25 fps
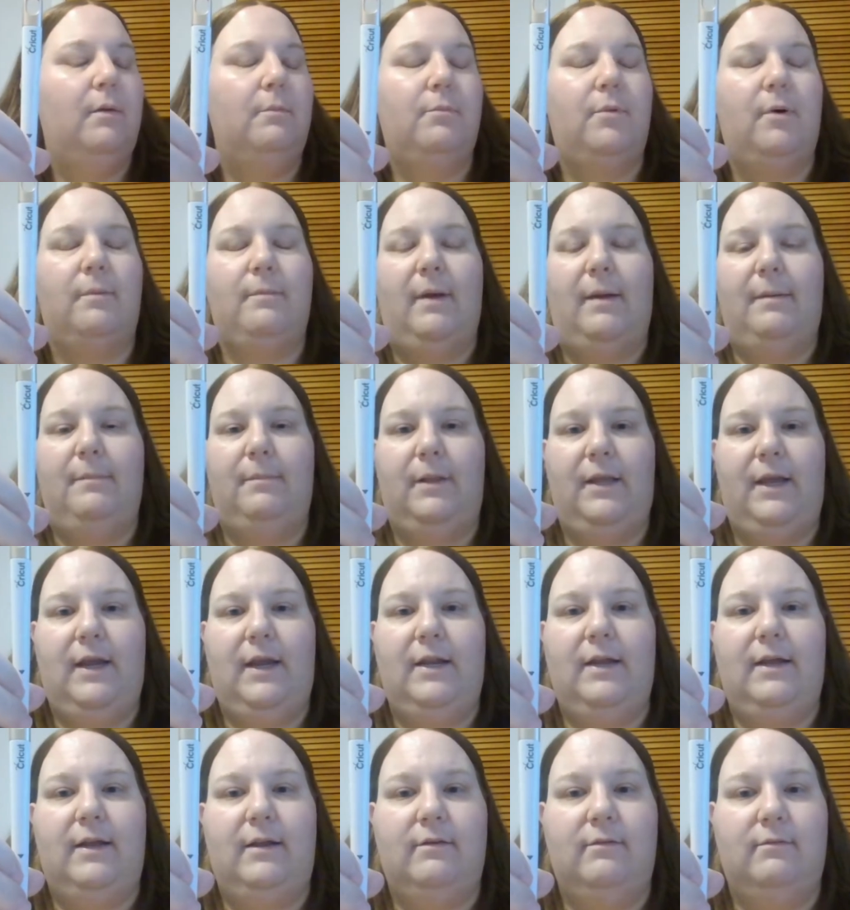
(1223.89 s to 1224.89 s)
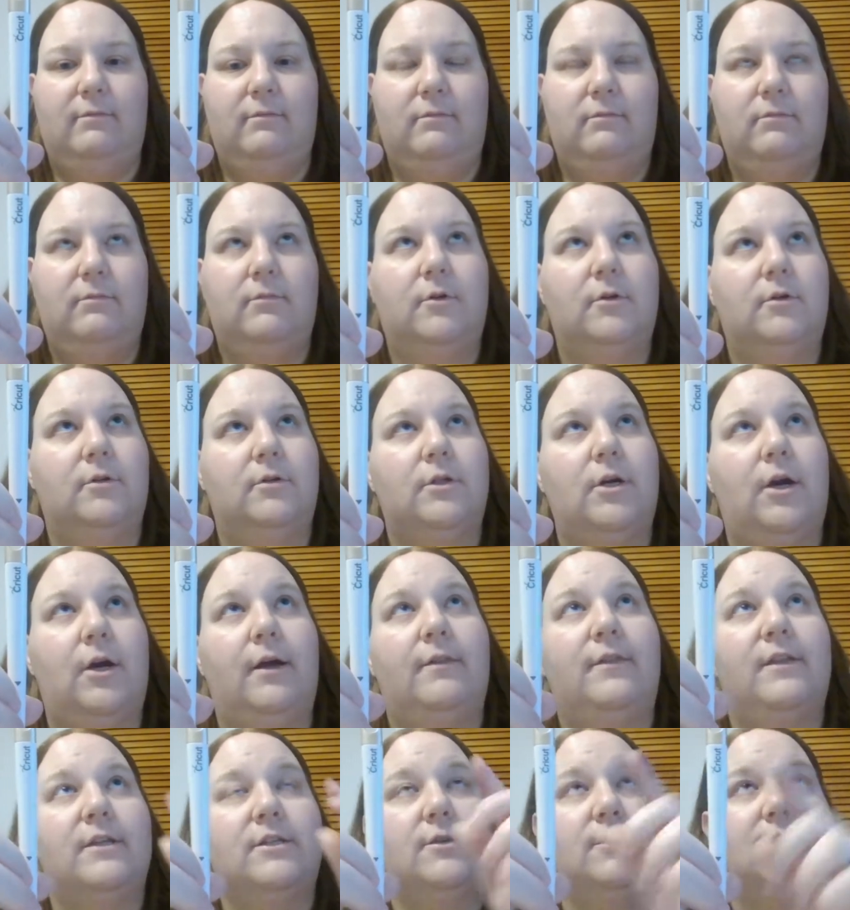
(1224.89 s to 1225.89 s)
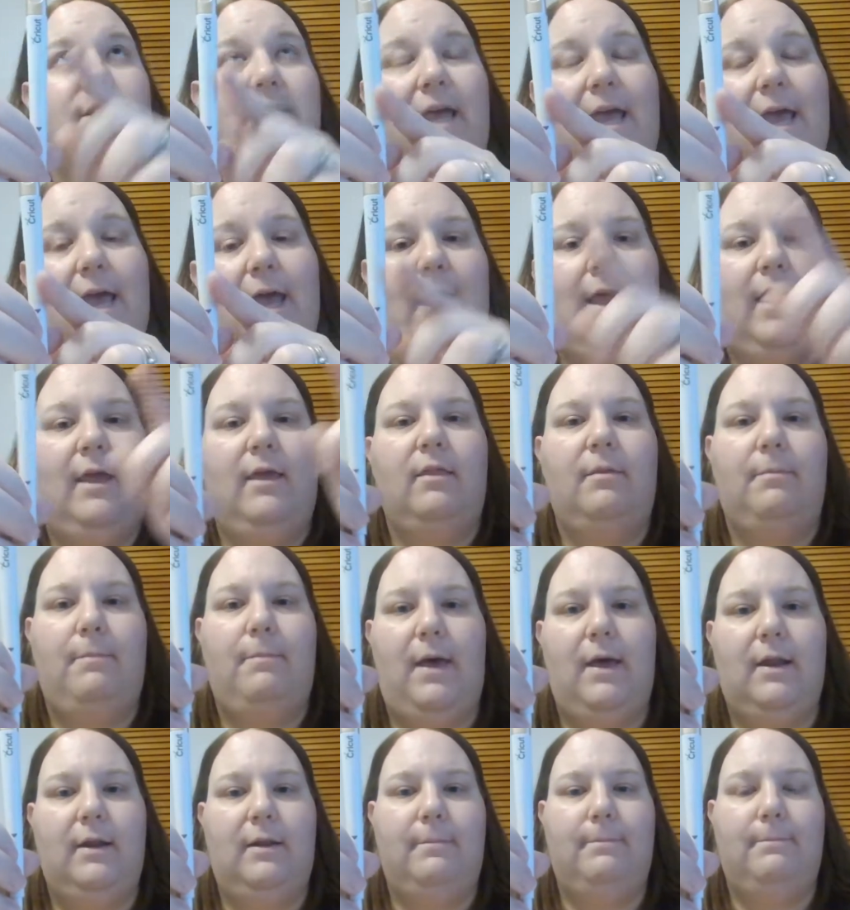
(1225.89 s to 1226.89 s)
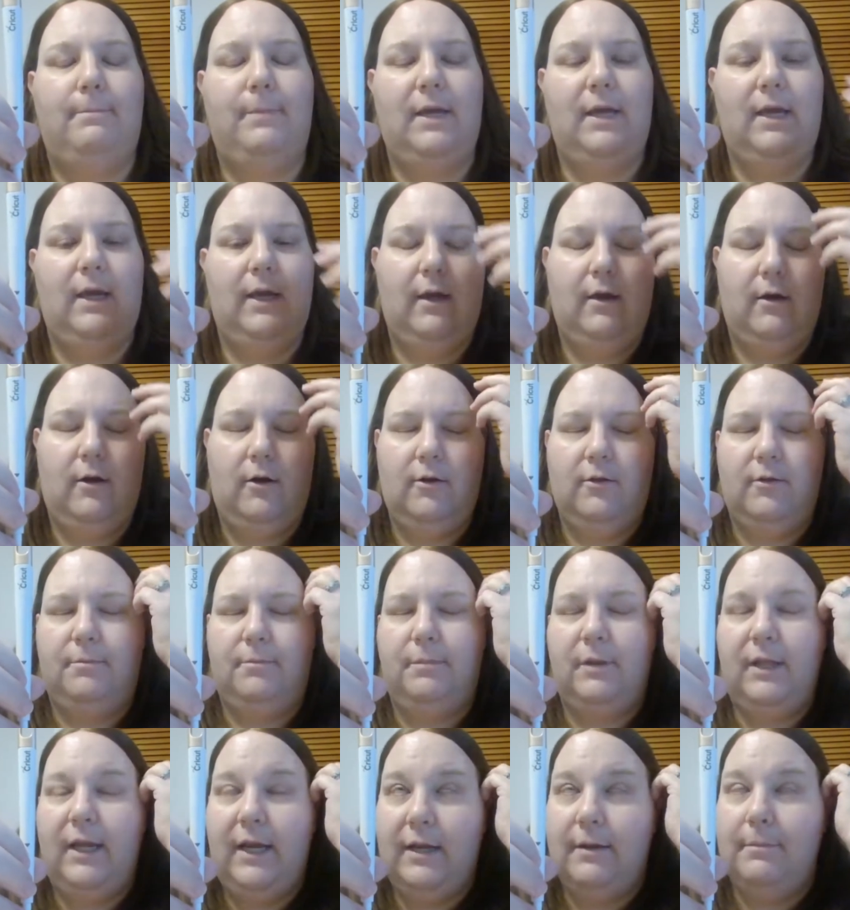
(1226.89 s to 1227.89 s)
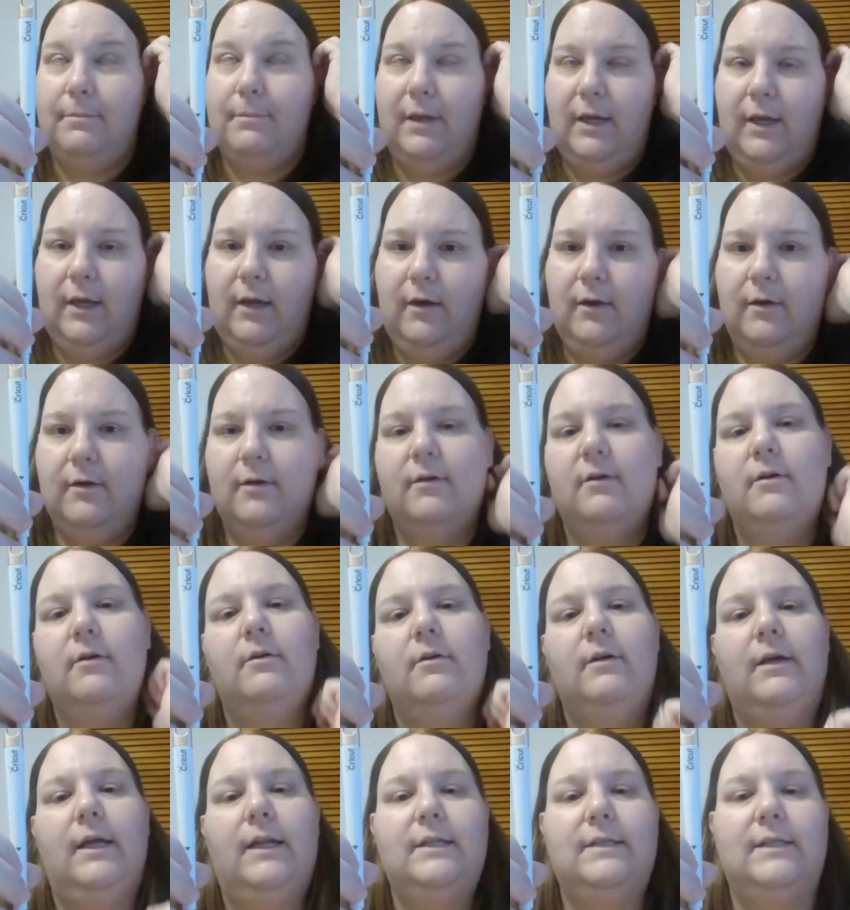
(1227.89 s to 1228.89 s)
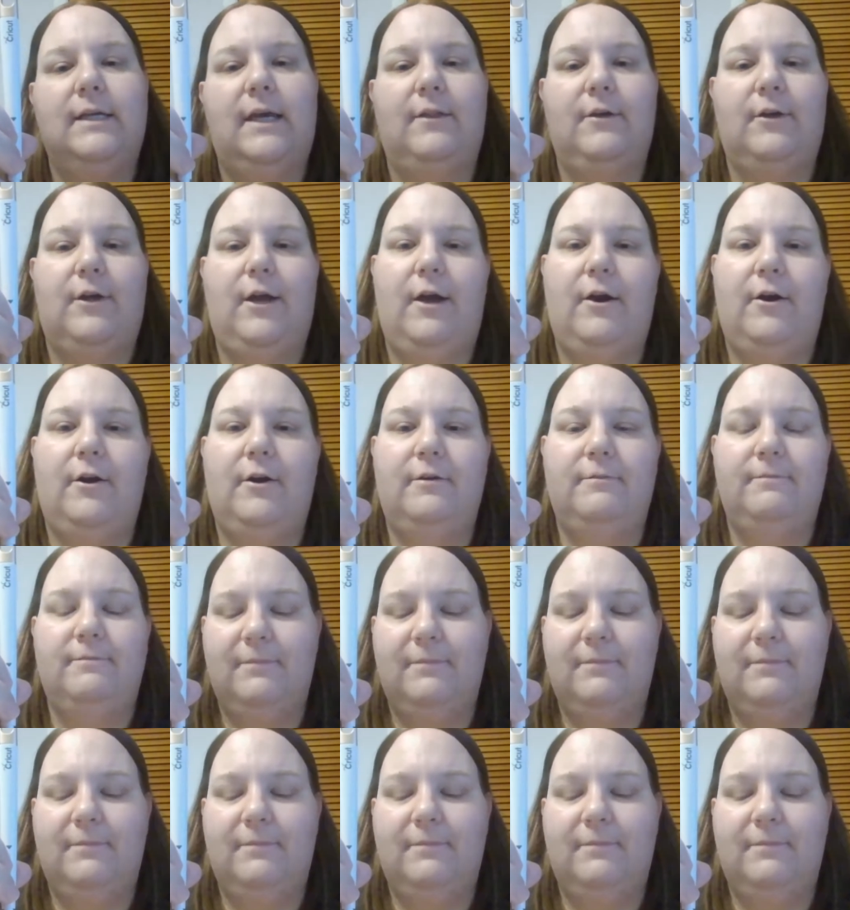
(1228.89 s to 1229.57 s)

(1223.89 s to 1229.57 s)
Put my blade in, or sorry, this goes in A, the pen in B, or the blade in B. Get it together, Karen.